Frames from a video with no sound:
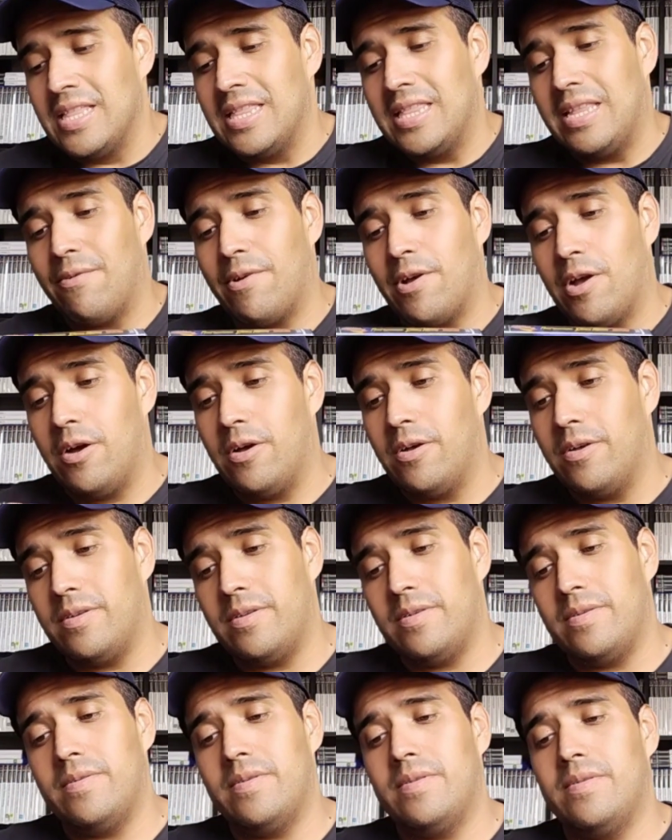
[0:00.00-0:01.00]
Then we go
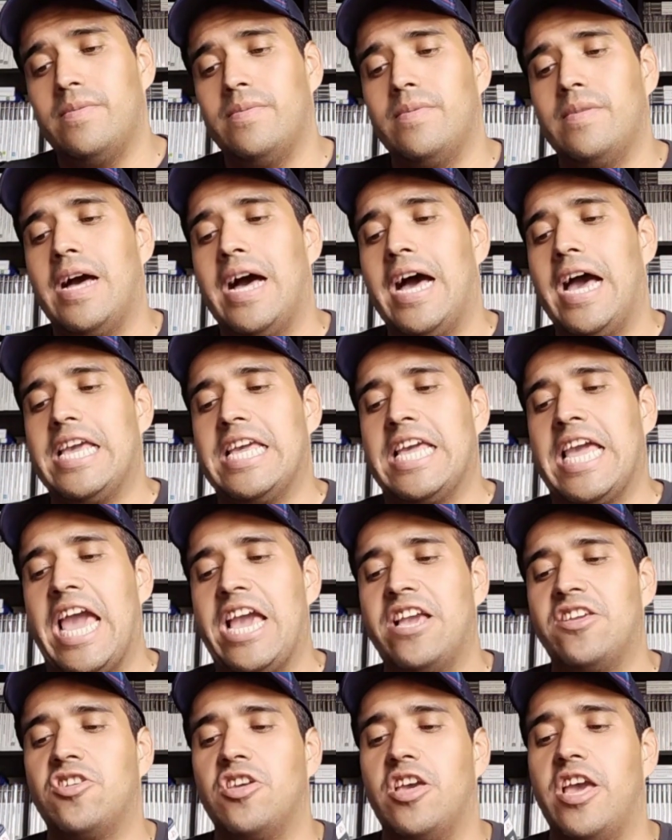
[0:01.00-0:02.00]

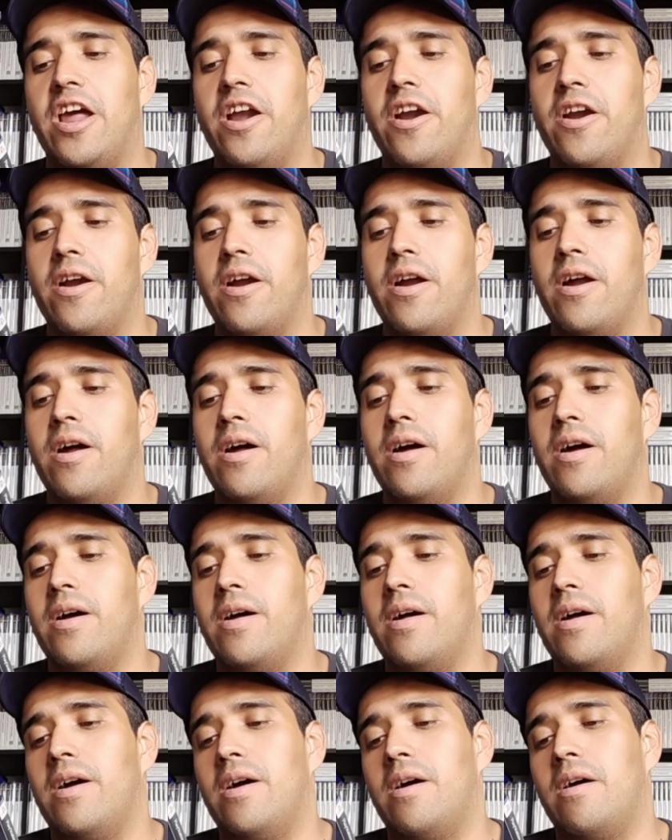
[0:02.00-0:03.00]
IHRA
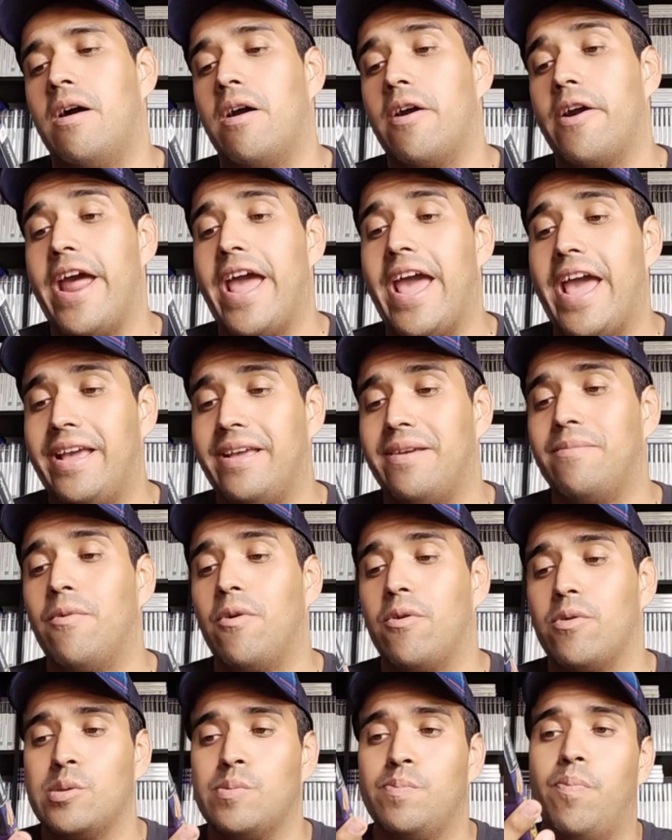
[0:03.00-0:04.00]

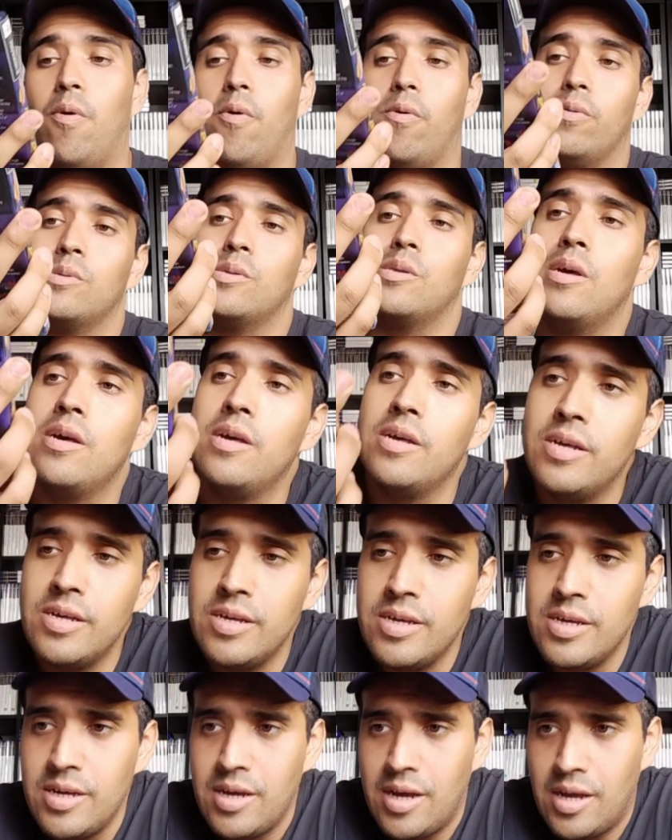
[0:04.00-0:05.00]
Motorsports.
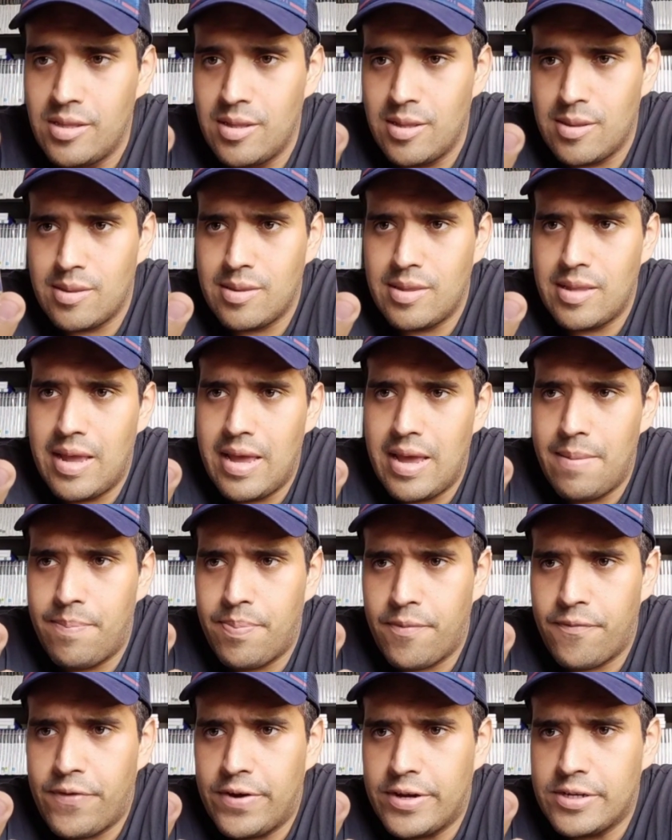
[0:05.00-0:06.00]
And this is the
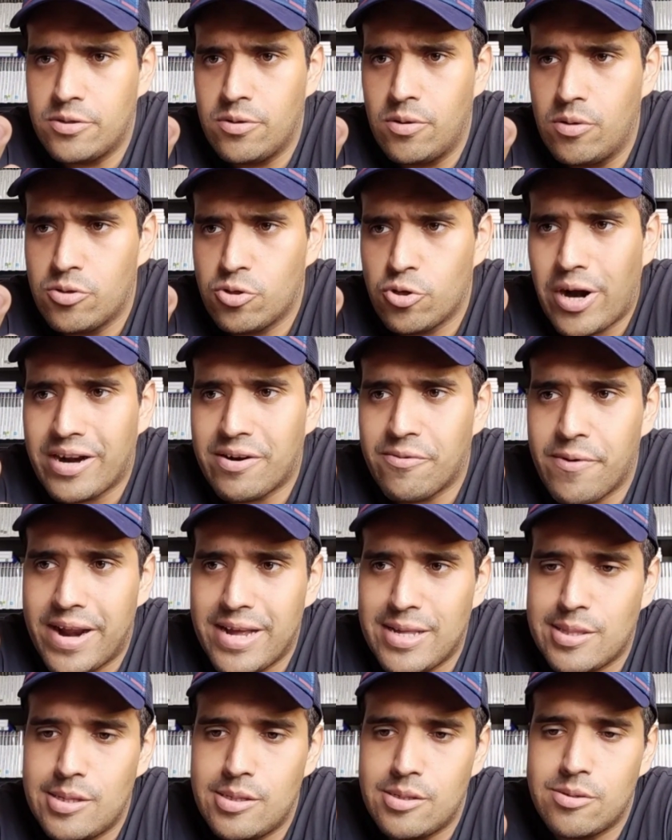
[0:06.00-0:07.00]
Professional Drag
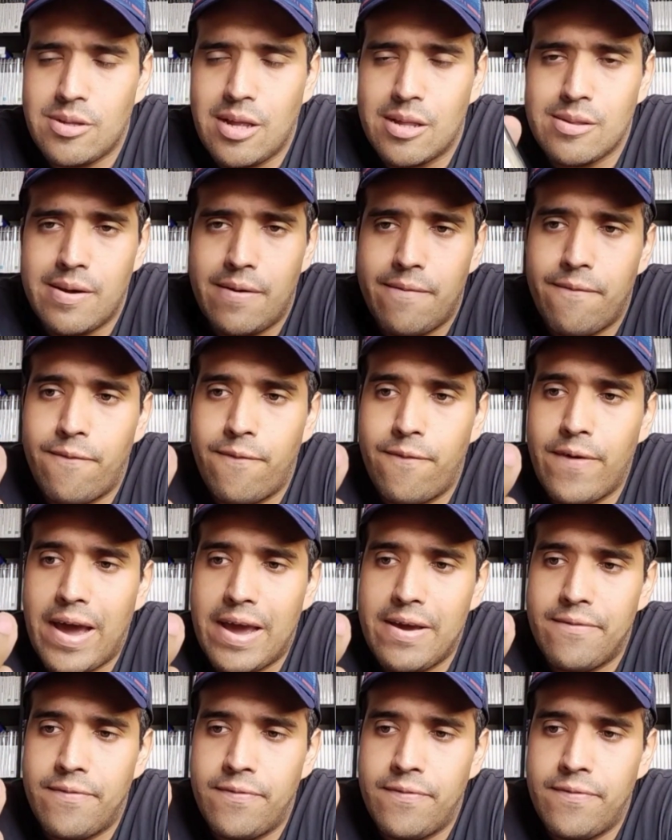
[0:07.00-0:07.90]
Racing 2005